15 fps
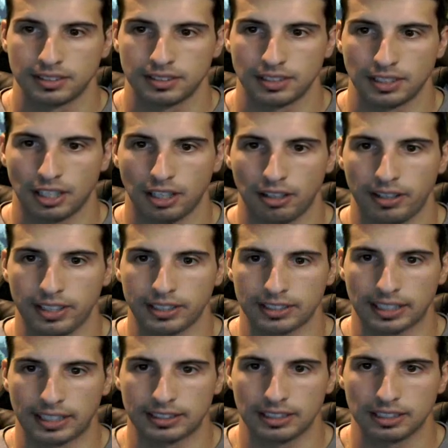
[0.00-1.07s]
Alright,
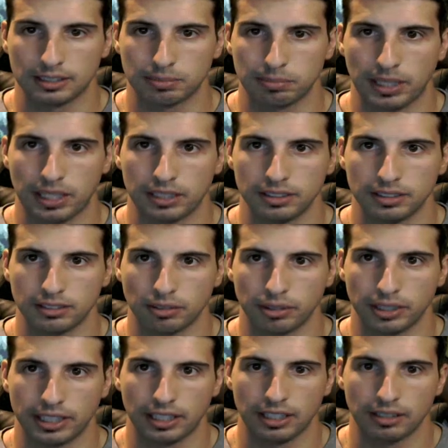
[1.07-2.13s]
I think it's better.
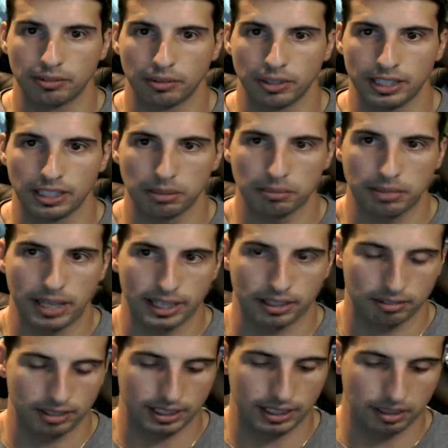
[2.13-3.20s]
We're getting we're getting back.
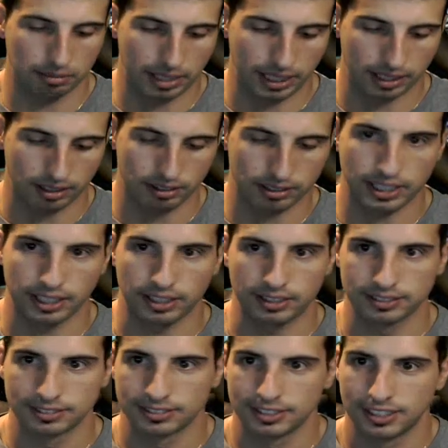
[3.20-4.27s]
We're getting back. Okay.
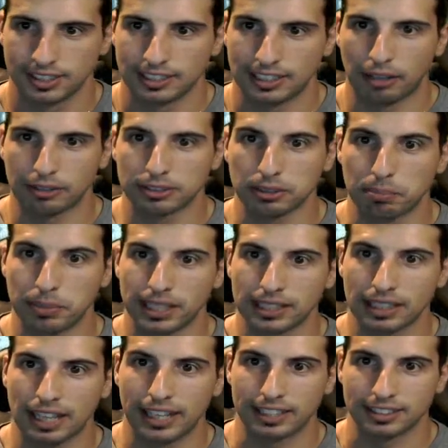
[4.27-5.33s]
That was a big lag.